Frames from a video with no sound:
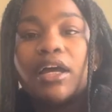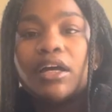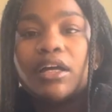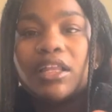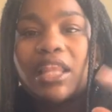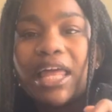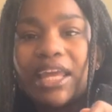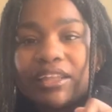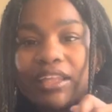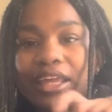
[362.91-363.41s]

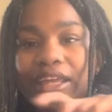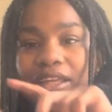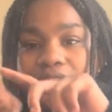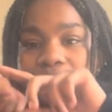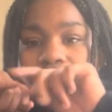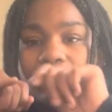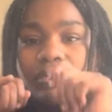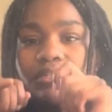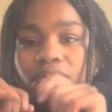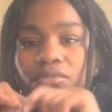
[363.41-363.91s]
like, they,
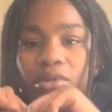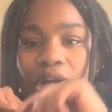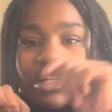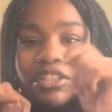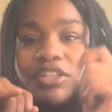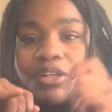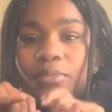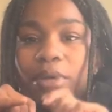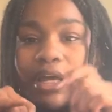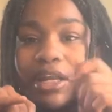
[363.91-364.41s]
when I
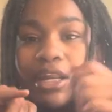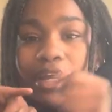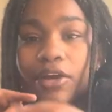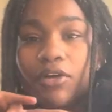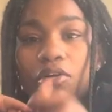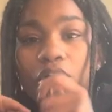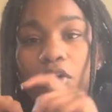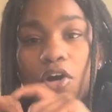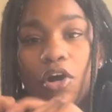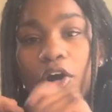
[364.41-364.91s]
took my
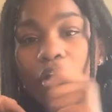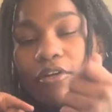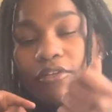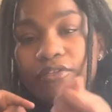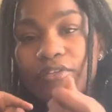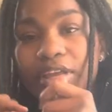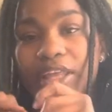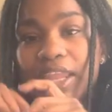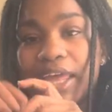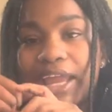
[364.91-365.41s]
nail off,
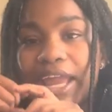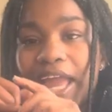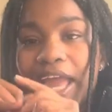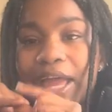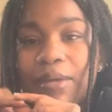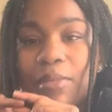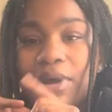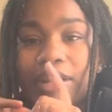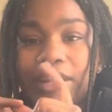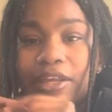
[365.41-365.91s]
it, like,
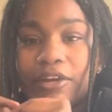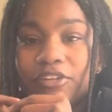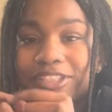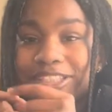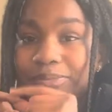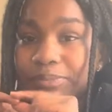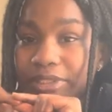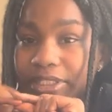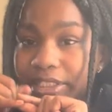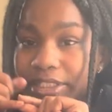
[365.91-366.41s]
had my nail
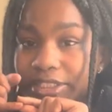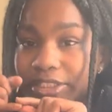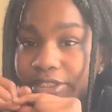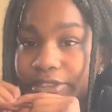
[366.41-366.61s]
split.